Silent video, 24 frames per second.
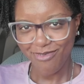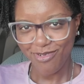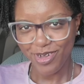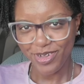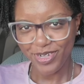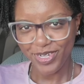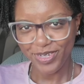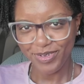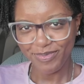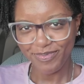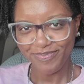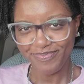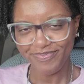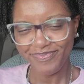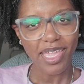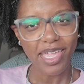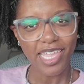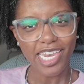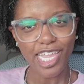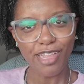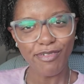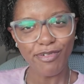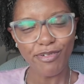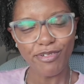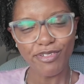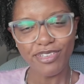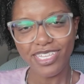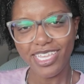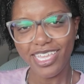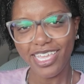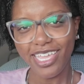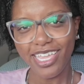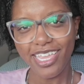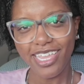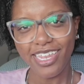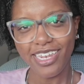welcome. Payday
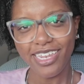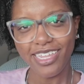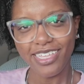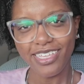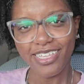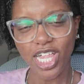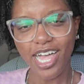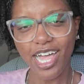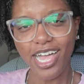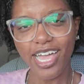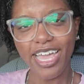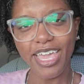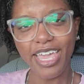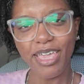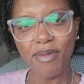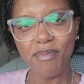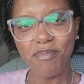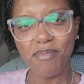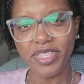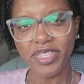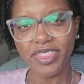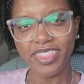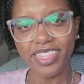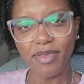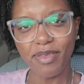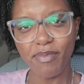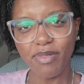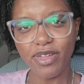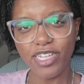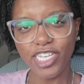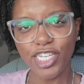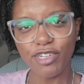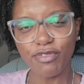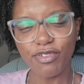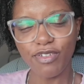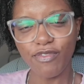routine, July monthly
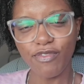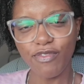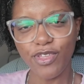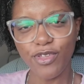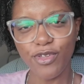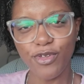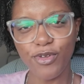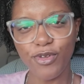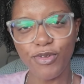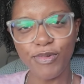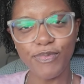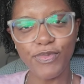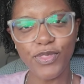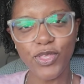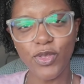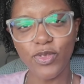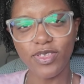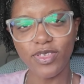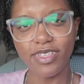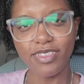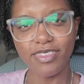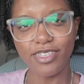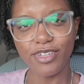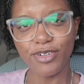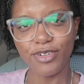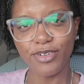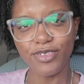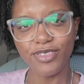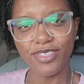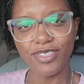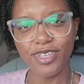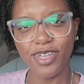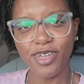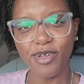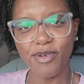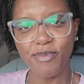budget review using
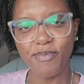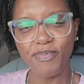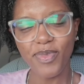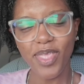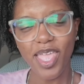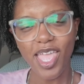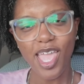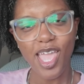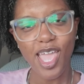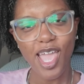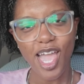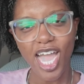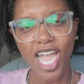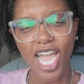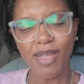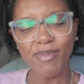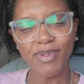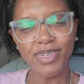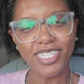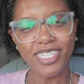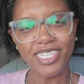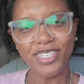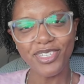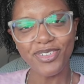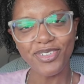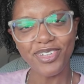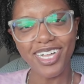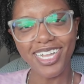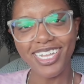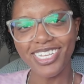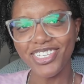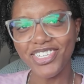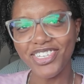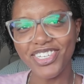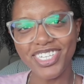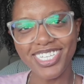Zerosum. I'm a dental
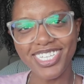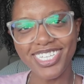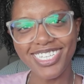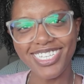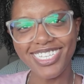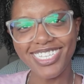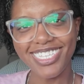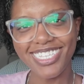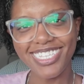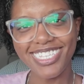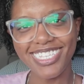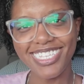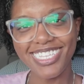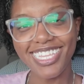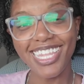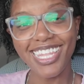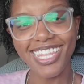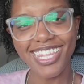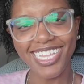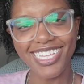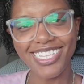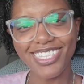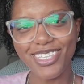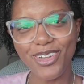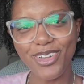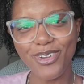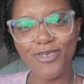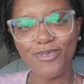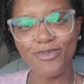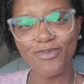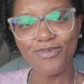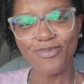hygienist. Let's go.